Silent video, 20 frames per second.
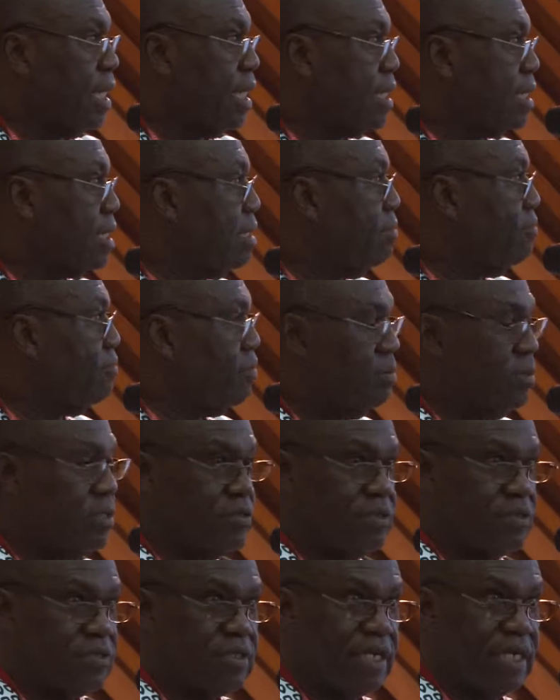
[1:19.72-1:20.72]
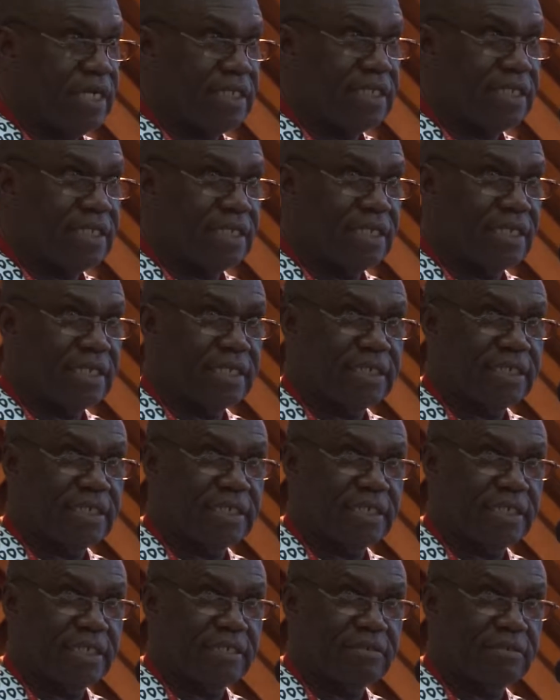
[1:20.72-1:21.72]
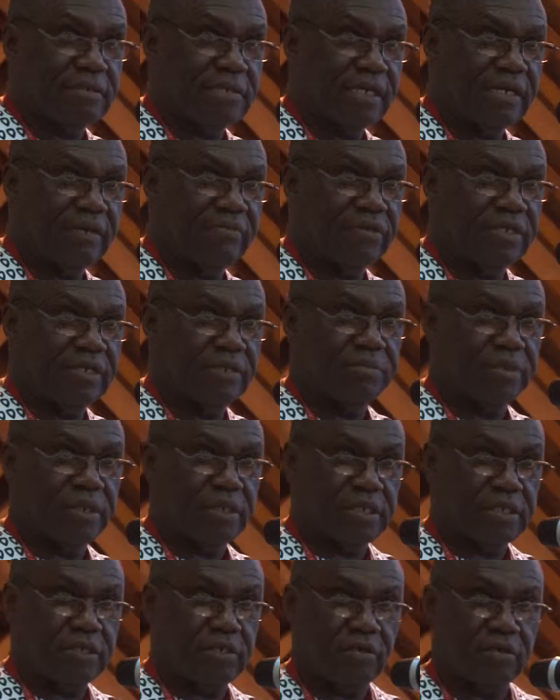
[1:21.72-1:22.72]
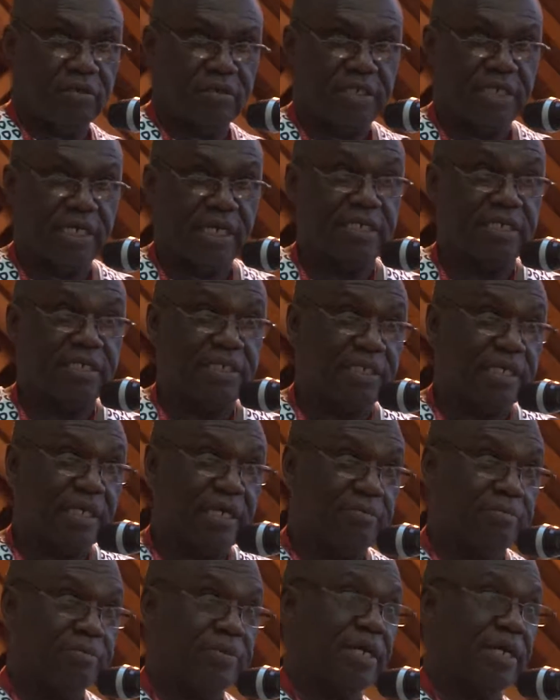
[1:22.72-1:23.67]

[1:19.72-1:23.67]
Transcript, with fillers: I come from a society that is heavily built on traditional